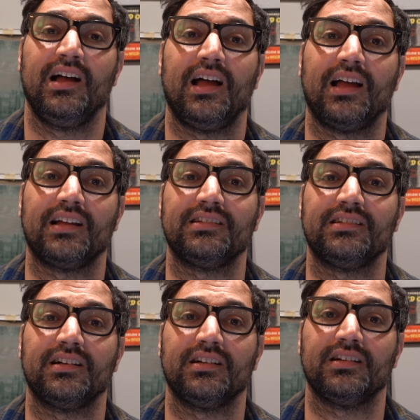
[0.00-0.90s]
and
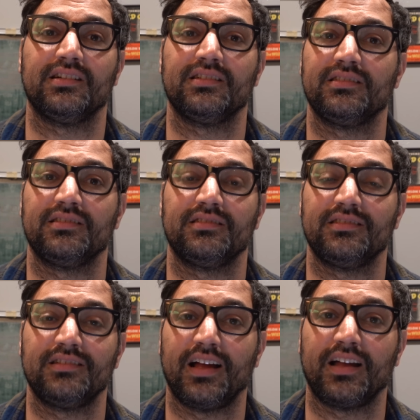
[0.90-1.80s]

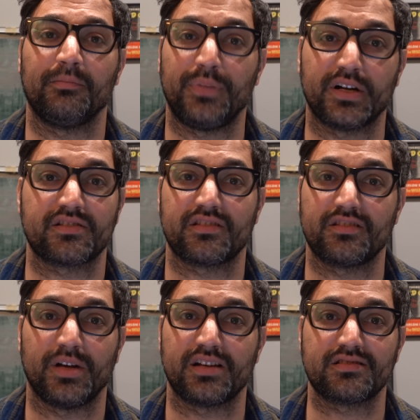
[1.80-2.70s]
a bunch of
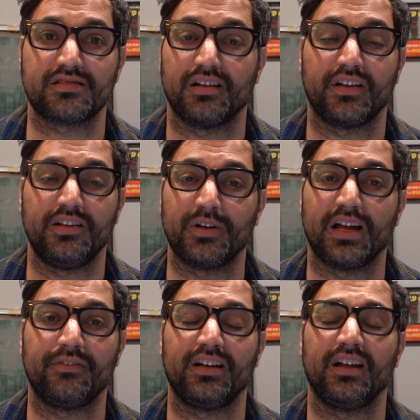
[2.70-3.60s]
suspension stuff, and you would
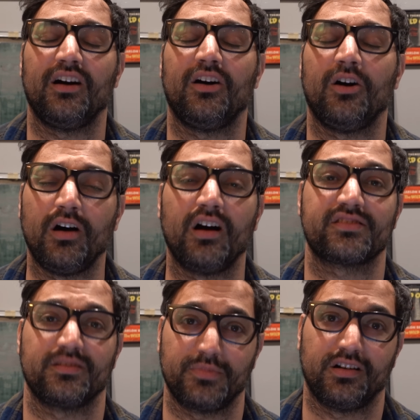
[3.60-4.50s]
have an
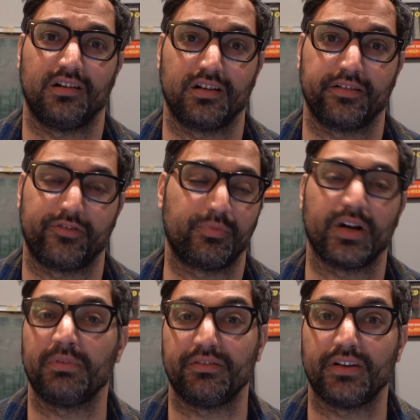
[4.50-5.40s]
awesome car for
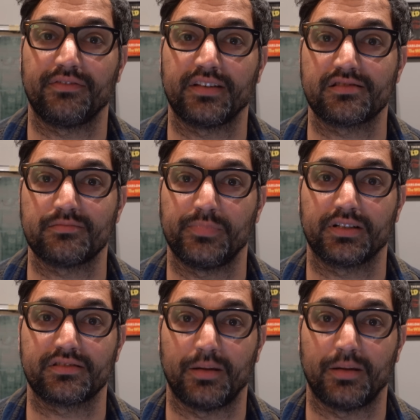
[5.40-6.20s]
probably $5,000.